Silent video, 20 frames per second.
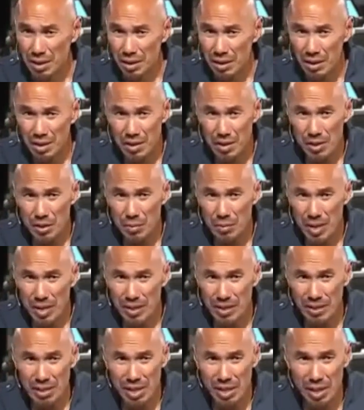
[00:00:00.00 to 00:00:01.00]
Because there are many
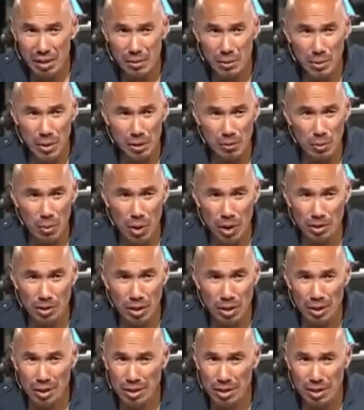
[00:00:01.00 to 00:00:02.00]
times when I've walked
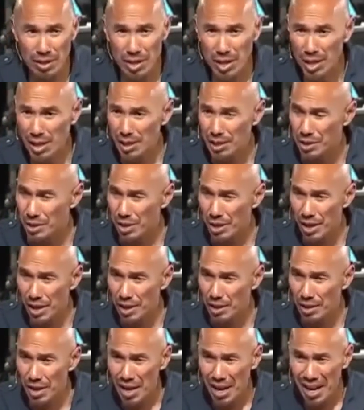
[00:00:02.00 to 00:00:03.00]
on a stage
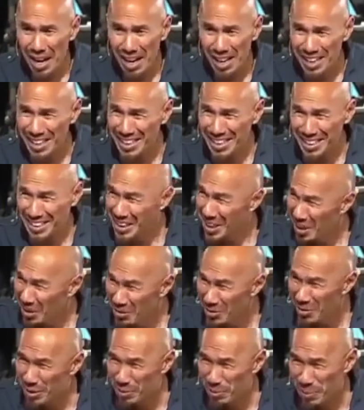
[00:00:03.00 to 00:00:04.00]
and I didn't
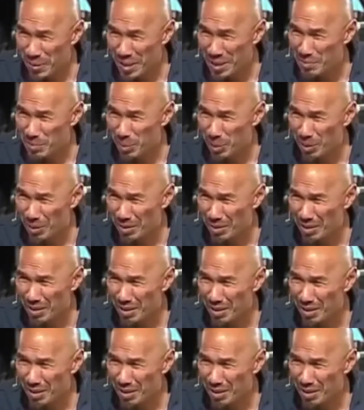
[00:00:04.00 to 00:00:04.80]
love the people.